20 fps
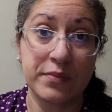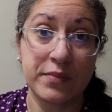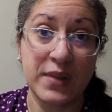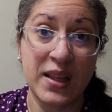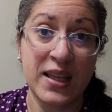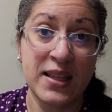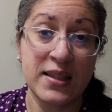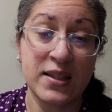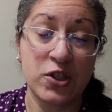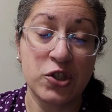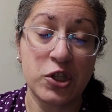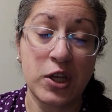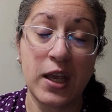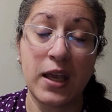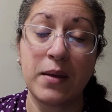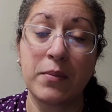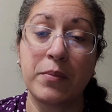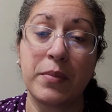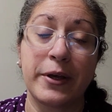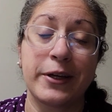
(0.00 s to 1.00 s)
it's a
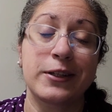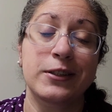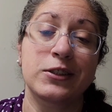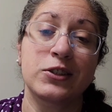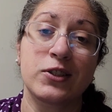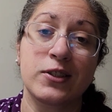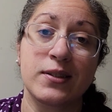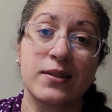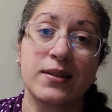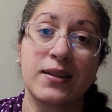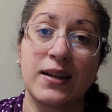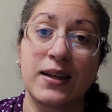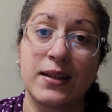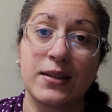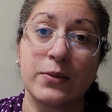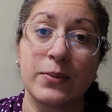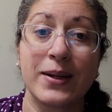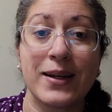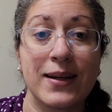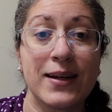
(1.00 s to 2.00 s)
shame, but it
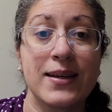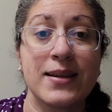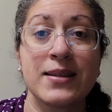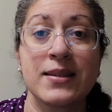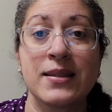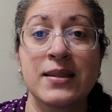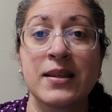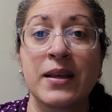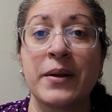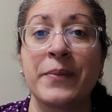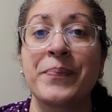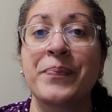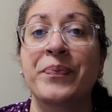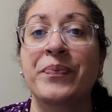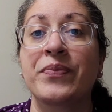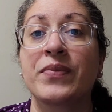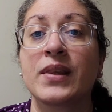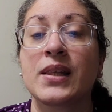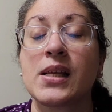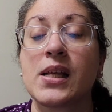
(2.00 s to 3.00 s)
is what it is.
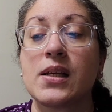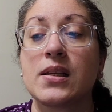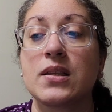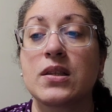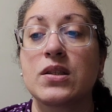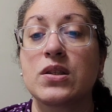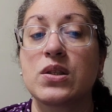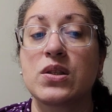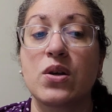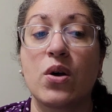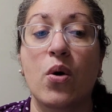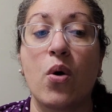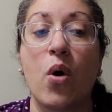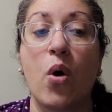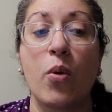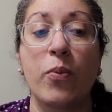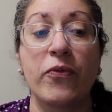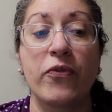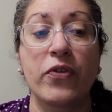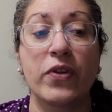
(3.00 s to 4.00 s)
So
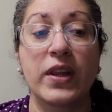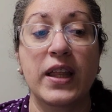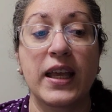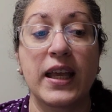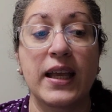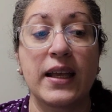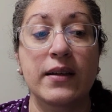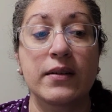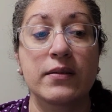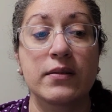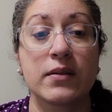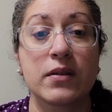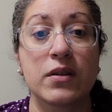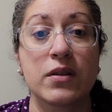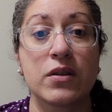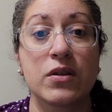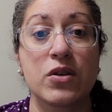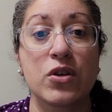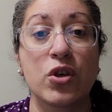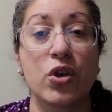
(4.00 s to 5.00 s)
hopefully
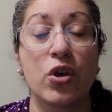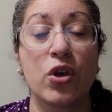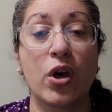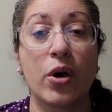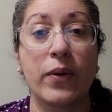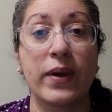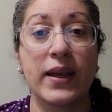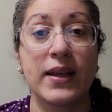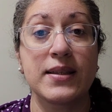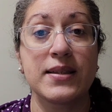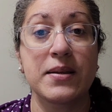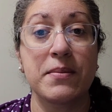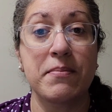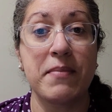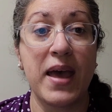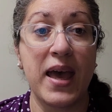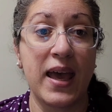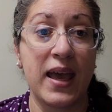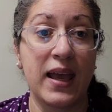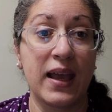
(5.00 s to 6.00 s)
going into
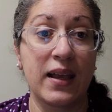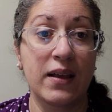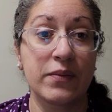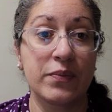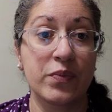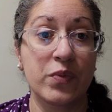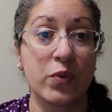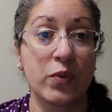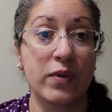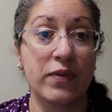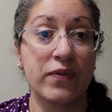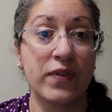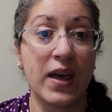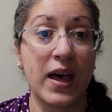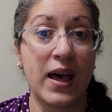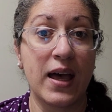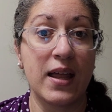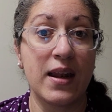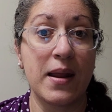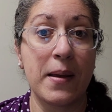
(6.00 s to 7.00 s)
May, we've
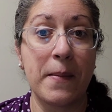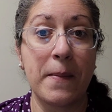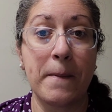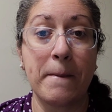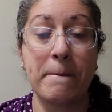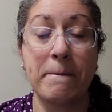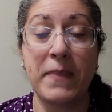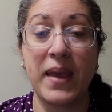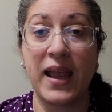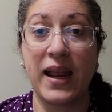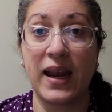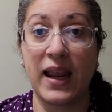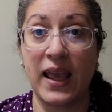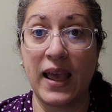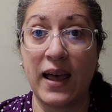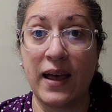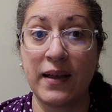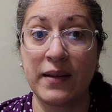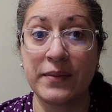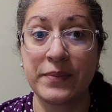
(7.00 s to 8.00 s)
got
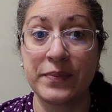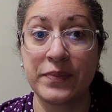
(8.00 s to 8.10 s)
Maynia.